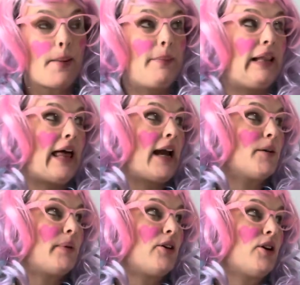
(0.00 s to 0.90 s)

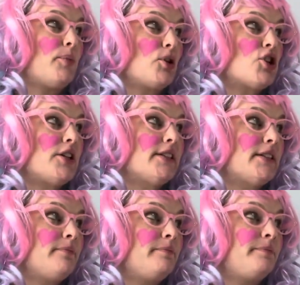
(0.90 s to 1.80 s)
blackberry
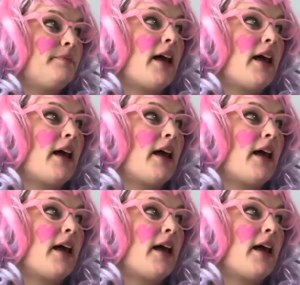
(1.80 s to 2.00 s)
bushes. Yeah.